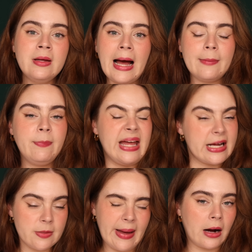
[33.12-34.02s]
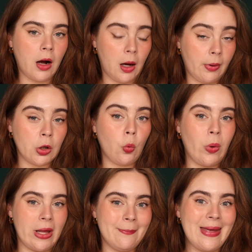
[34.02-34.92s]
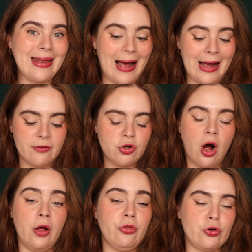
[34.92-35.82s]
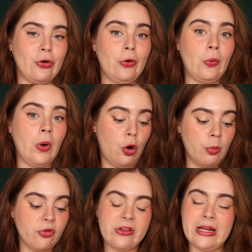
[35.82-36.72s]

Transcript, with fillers: I picked back up on a whim and I have gone through almost